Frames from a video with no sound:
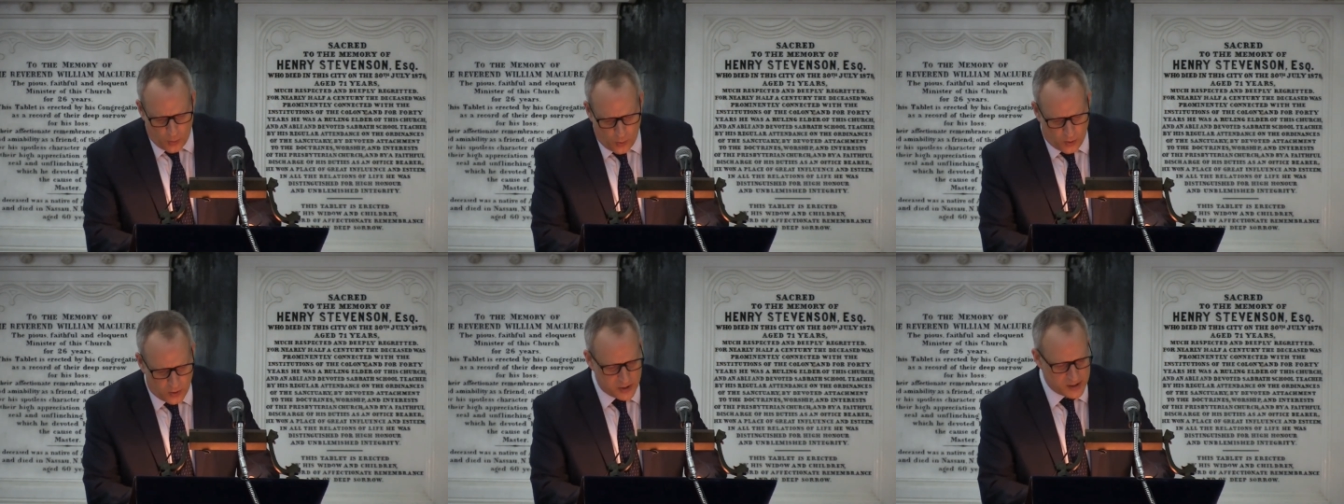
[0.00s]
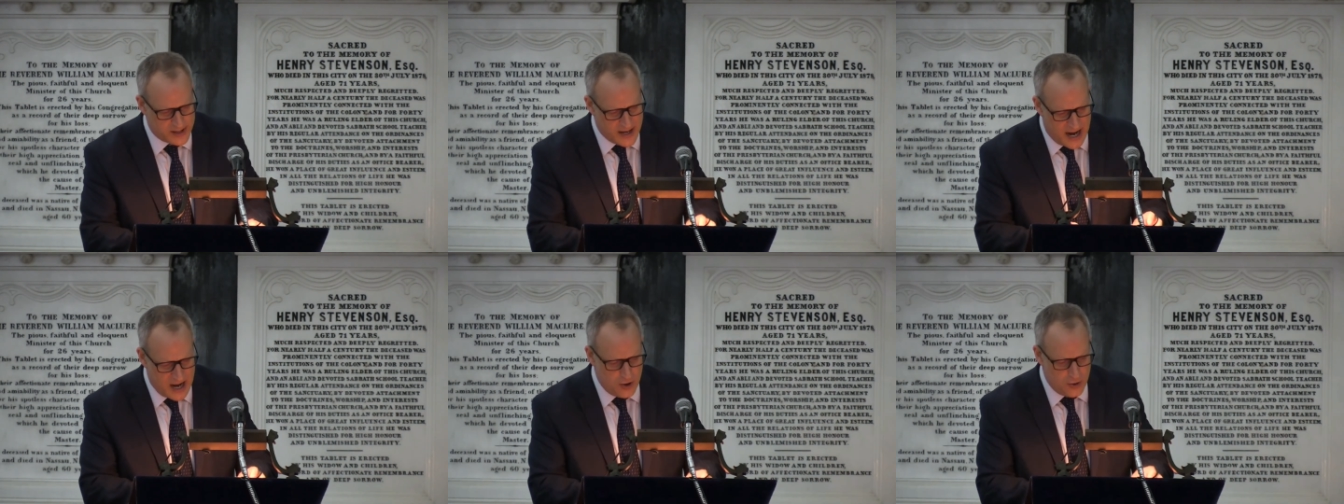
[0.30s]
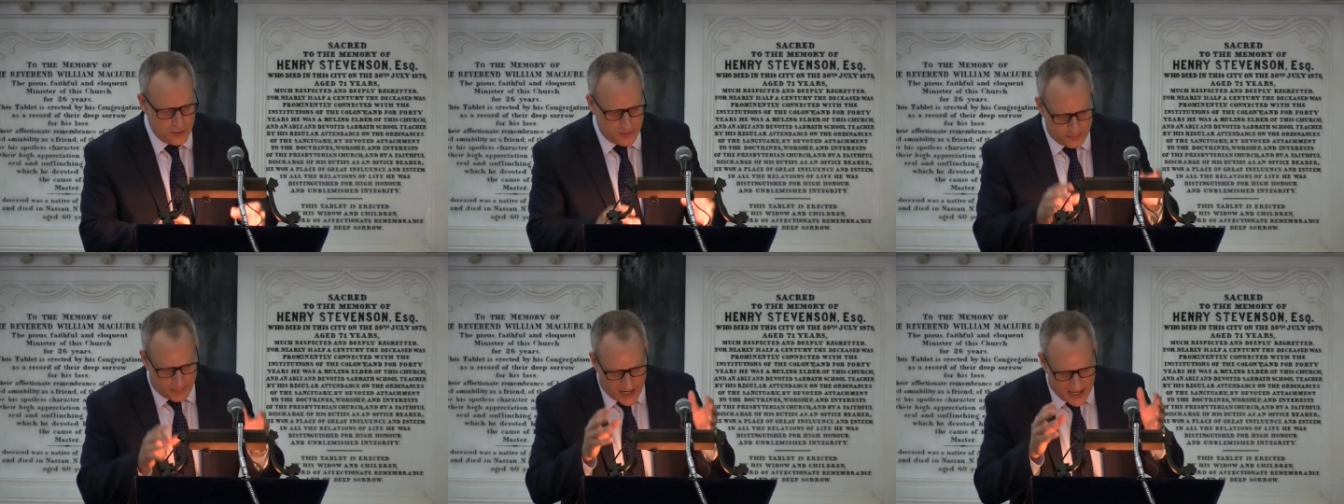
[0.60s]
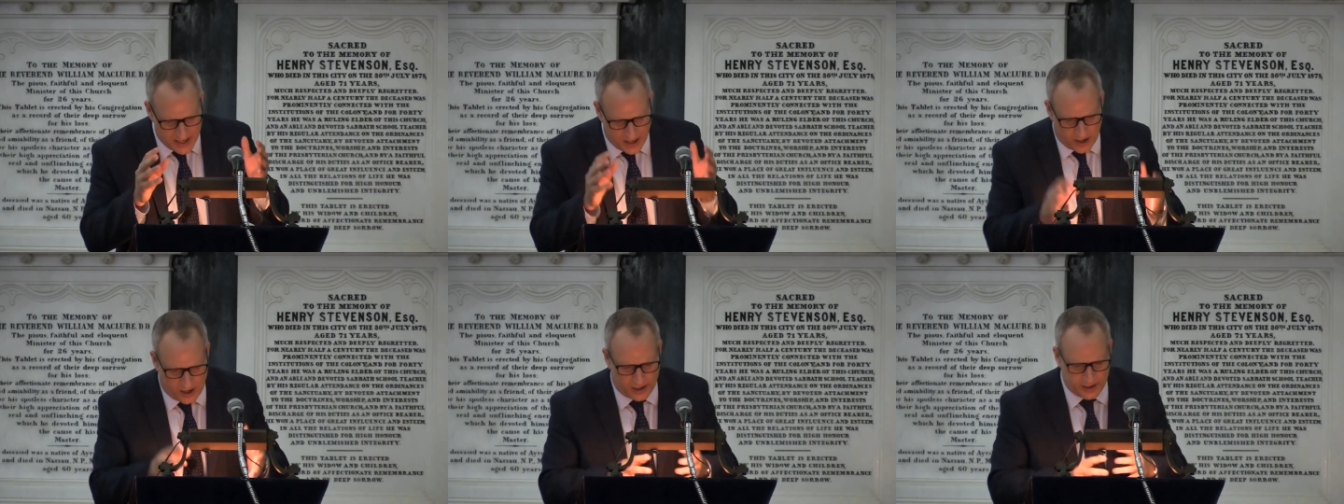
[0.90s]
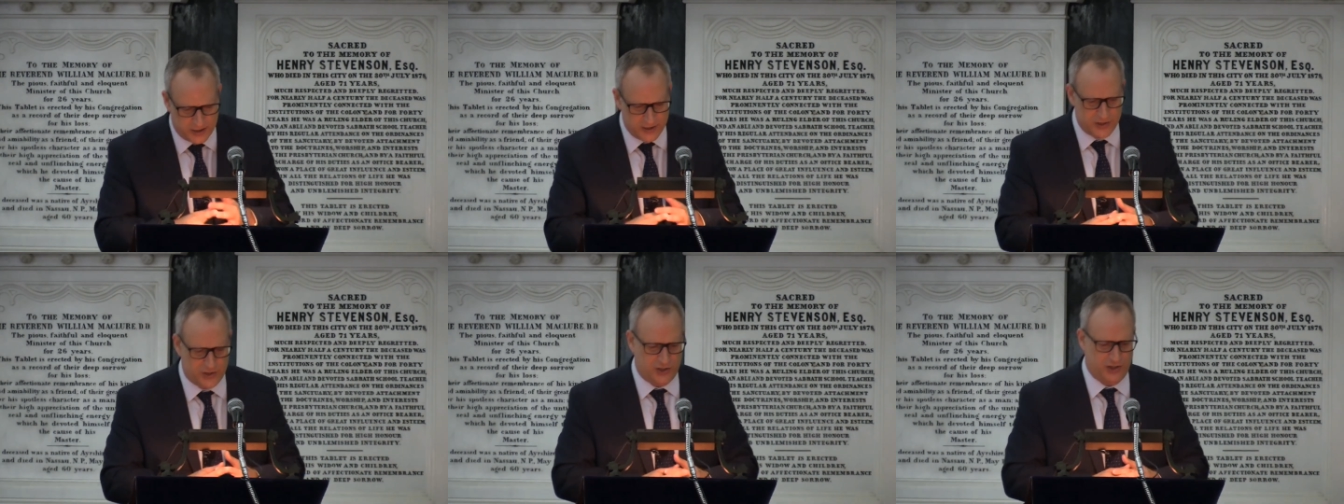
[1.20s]
worn out by
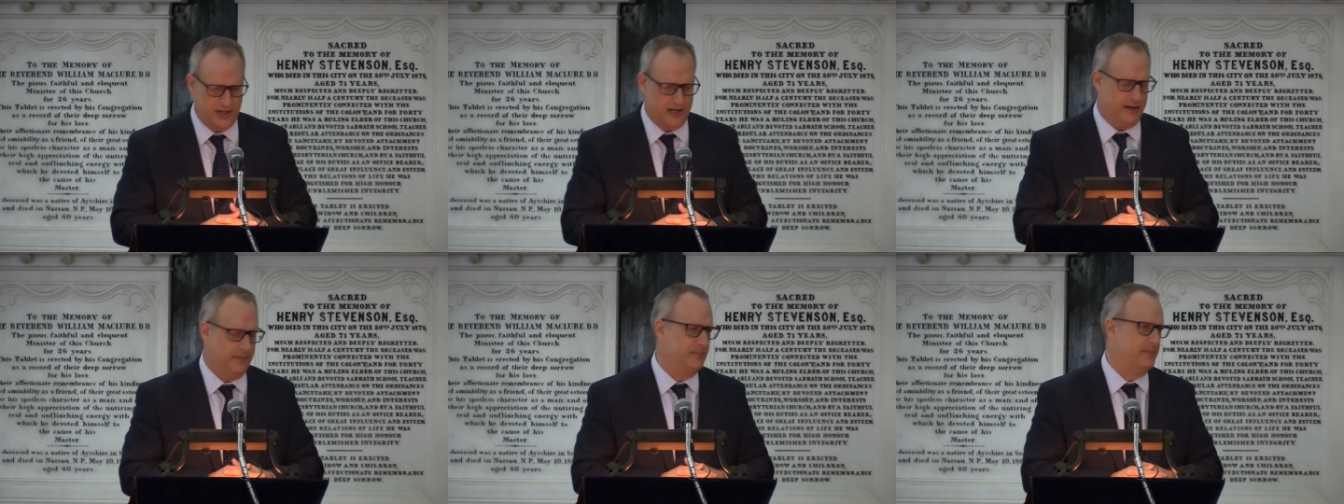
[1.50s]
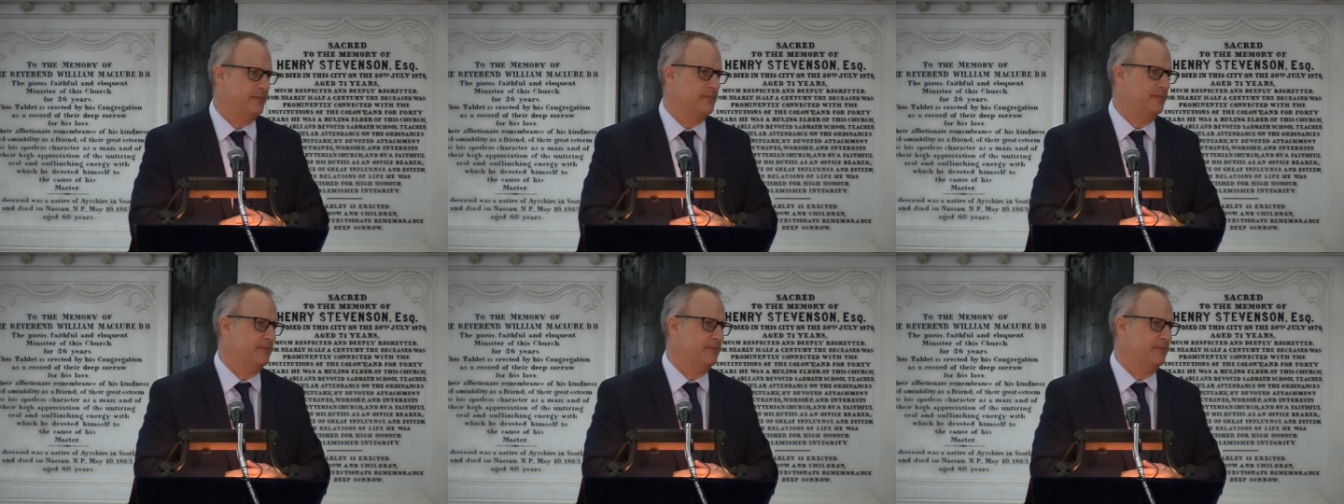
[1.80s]
hardship.